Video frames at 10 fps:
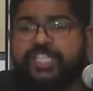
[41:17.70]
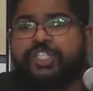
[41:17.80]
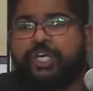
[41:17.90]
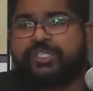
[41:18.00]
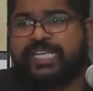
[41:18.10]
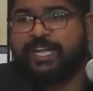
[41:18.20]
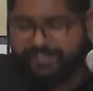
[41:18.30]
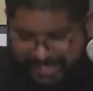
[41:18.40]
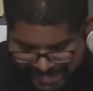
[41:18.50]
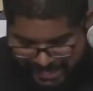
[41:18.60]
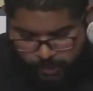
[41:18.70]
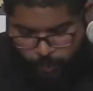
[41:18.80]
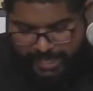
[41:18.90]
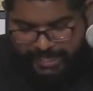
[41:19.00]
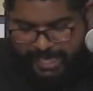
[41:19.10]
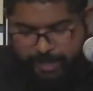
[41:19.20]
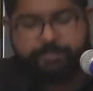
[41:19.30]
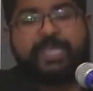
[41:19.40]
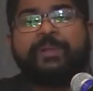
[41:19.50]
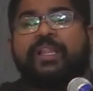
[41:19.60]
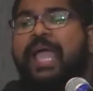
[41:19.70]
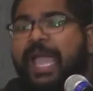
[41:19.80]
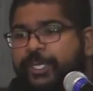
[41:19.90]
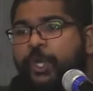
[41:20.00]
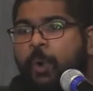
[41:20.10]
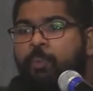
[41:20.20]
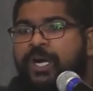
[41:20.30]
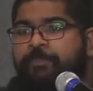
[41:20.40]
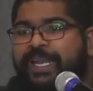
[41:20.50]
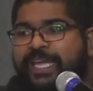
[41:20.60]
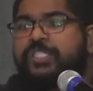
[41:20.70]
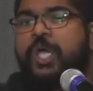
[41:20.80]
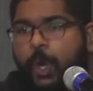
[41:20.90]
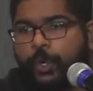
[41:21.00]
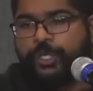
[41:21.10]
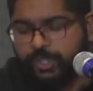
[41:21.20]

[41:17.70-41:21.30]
yourselves this week, young people, at your workplace or your